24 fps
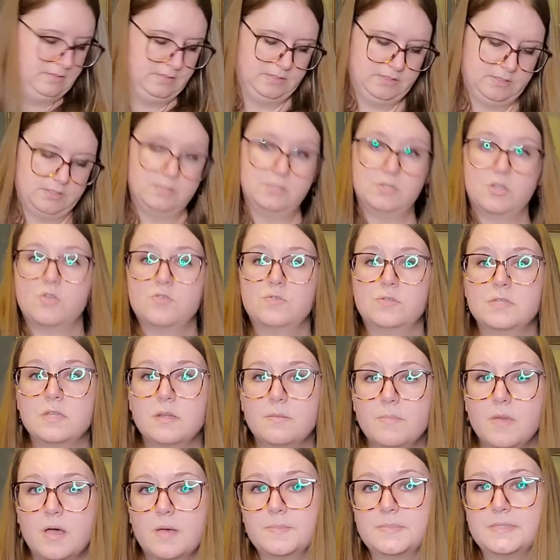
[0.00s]
Snoozing
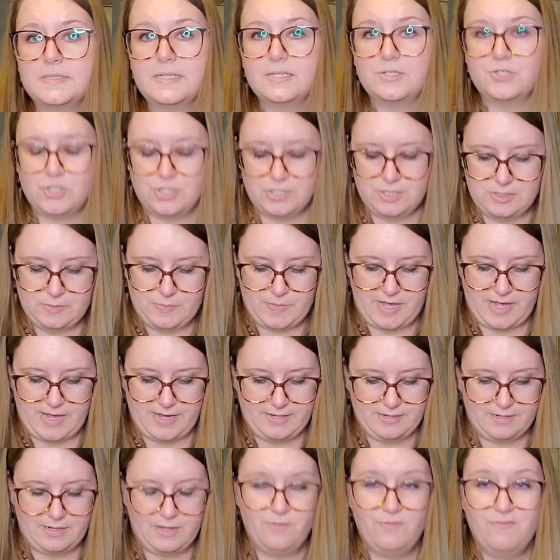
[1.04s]
in mom's stitching
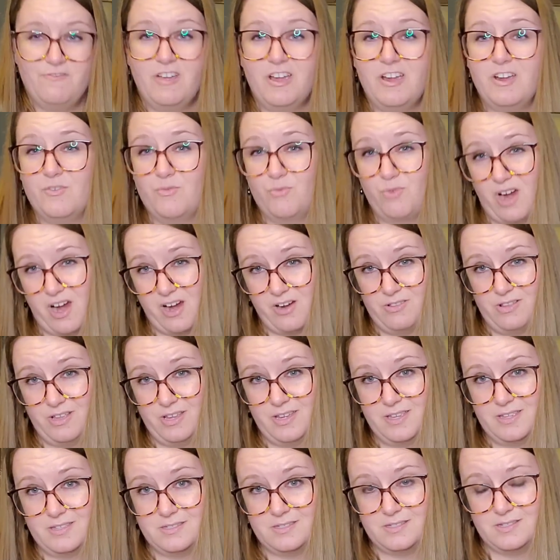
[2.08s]
spot. He very
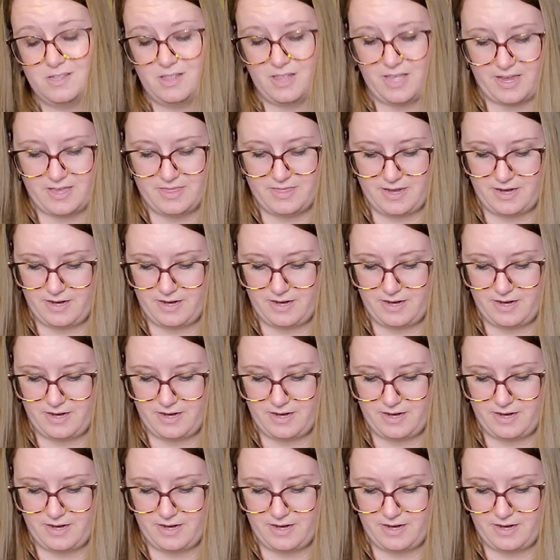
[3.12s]
rarely gets to lay